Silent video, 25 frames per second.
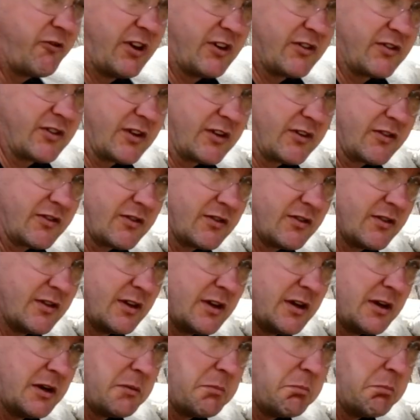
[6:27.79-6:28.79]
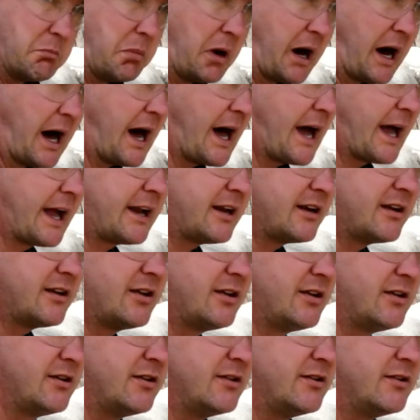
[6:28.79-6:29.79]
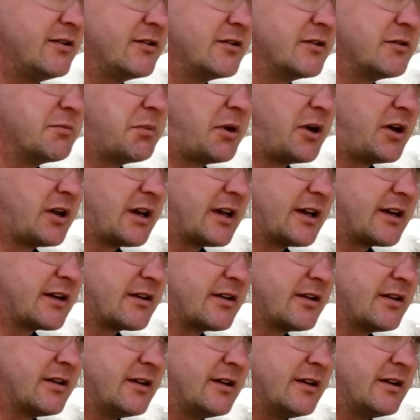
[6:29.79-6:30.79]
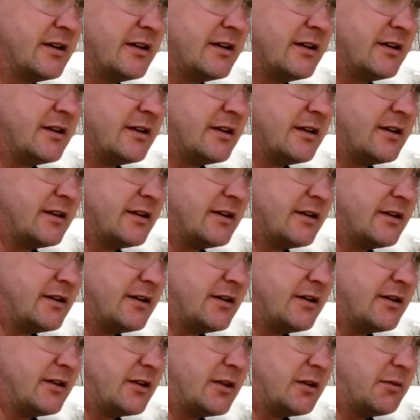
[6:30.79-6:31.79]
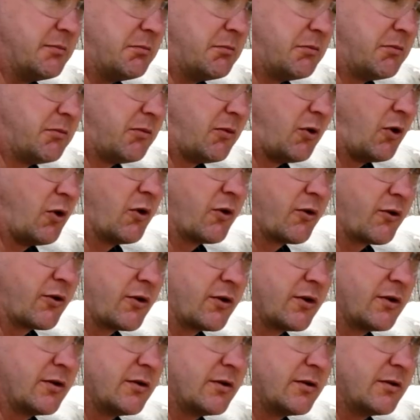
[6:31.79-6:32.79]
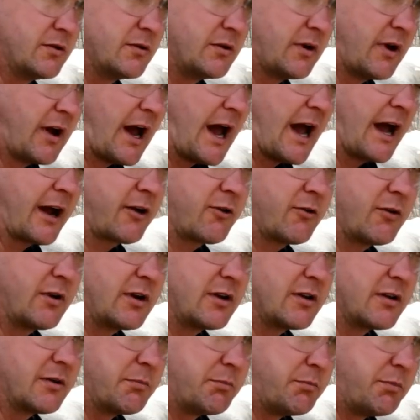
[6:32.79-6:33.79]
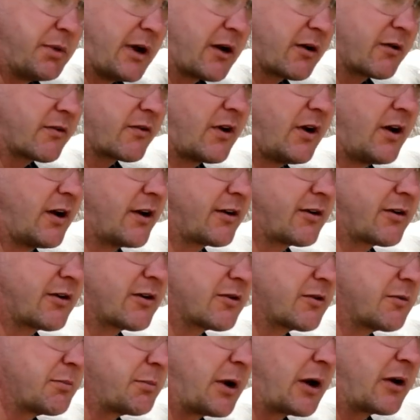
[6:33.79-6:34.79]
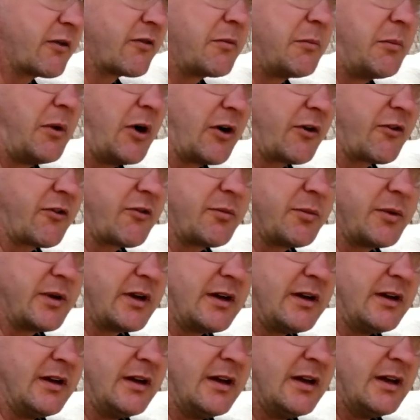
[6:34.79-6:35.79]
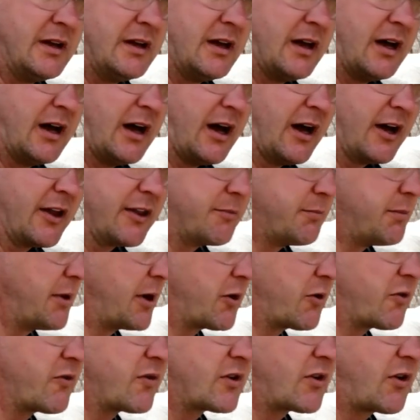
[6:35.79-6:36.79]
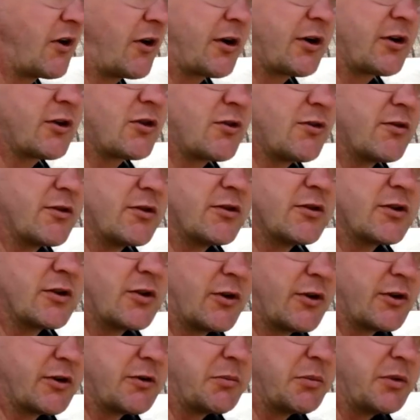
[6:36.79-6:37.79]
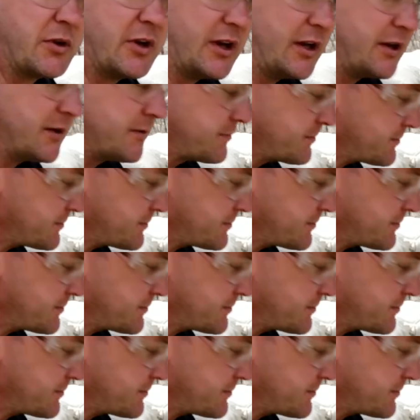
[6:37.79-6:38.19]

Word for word: physics behind your bullet, the more accurate, the better of a hunter, the better of a marksman, uh, the better of a target shooter you're going to be.